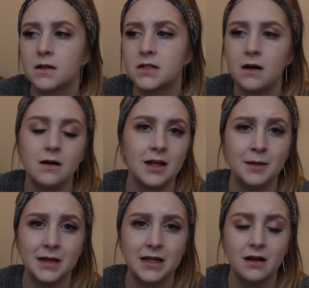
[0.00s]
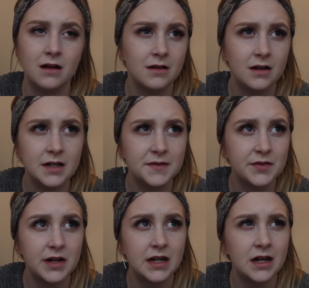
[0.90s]
time in our lives
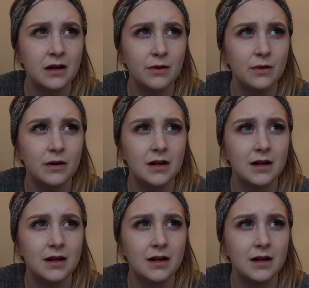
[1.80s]
right now,